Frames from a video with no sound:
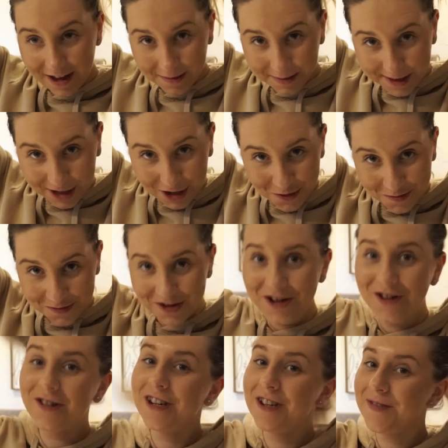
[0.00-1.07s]
Super
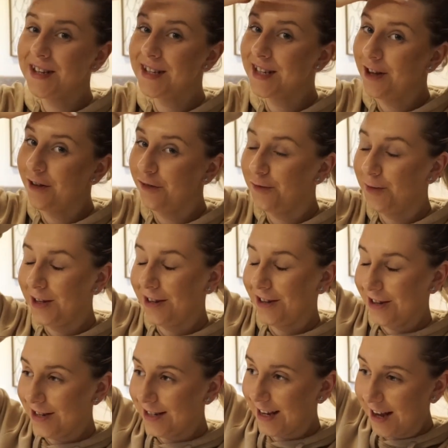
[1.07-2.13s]
annoyed at myself
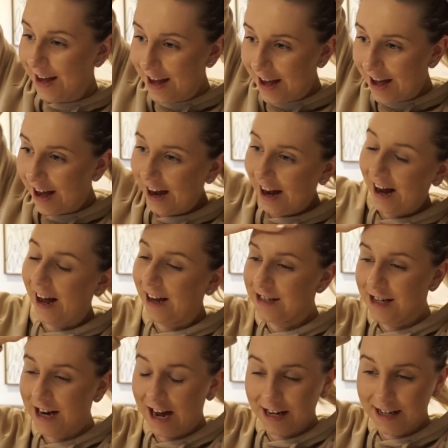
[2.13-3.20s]
because I had
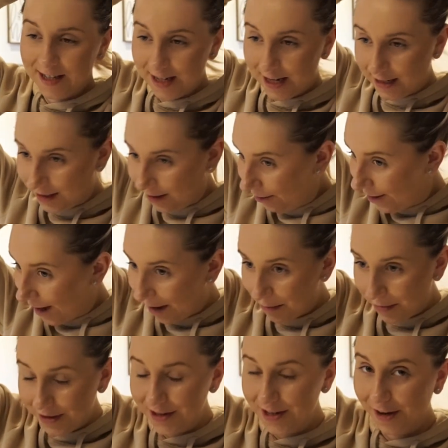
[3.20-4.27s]
an accidental
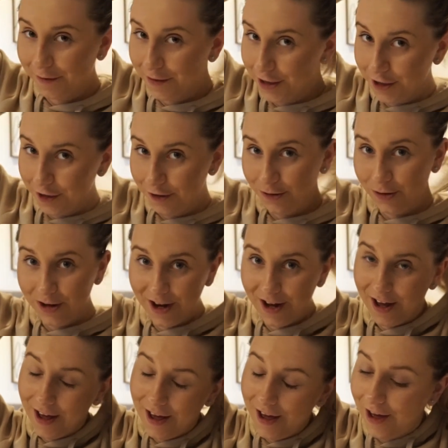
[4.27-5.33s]
nap this afternoon,
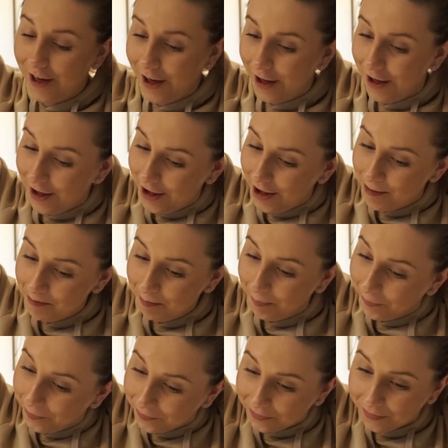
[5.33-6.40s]

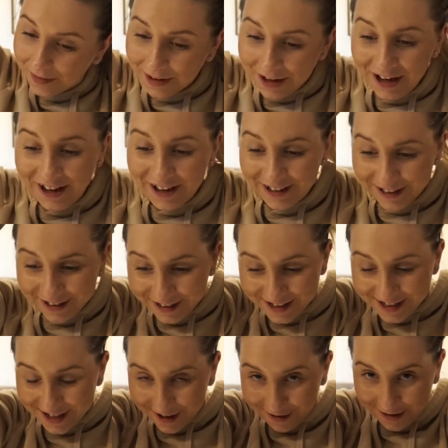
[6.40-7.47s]

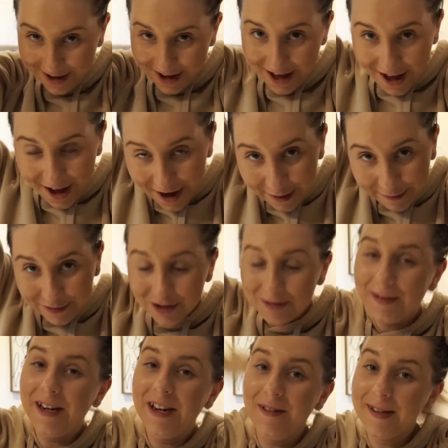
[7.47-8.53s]
so I've not
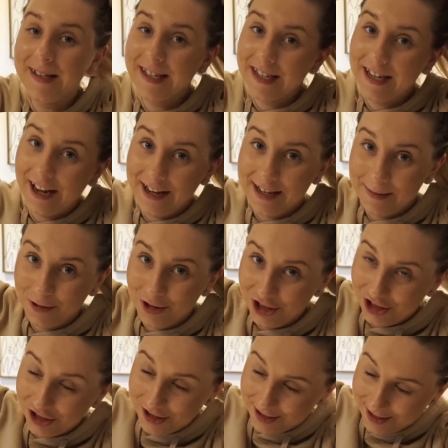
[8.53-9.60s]
been able to get as
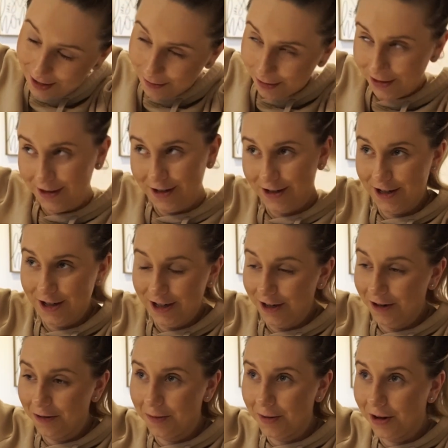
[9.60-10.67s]
much done as I wanted
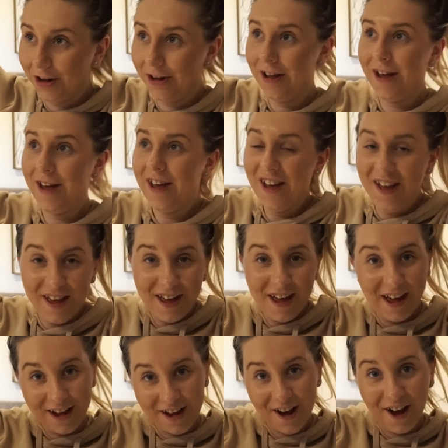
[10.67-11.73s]
to, but
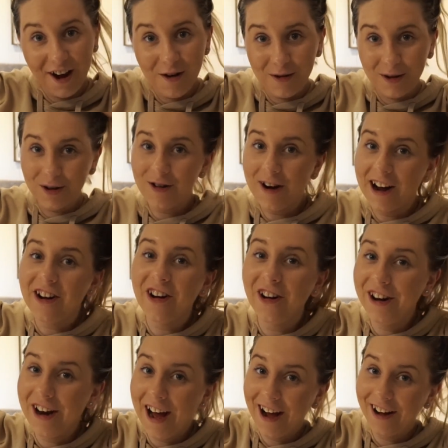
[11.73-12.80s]
hey ho, we'll crack
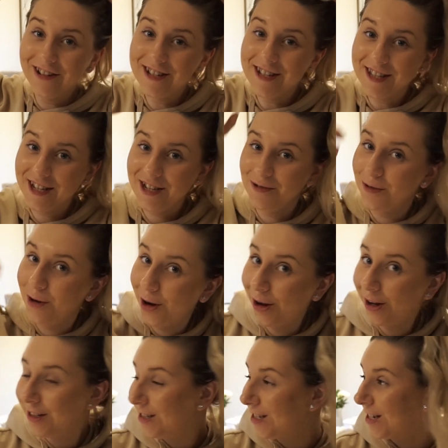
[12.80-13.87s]
on now and see
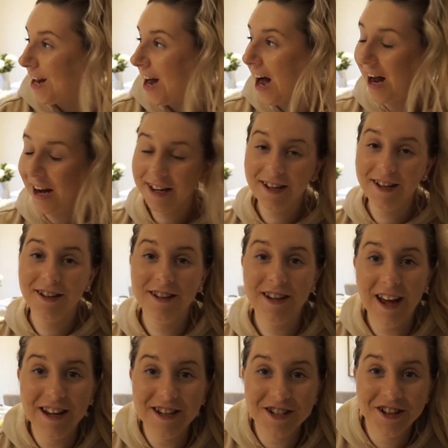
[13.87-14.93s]
what I can
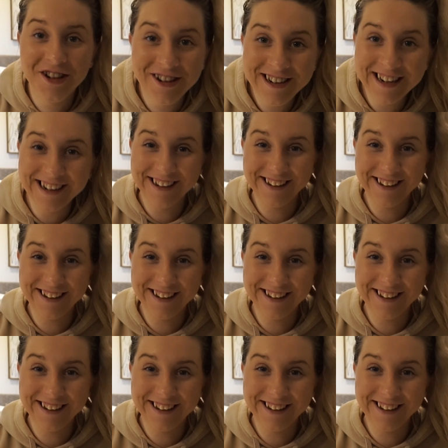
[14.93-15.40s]
get done.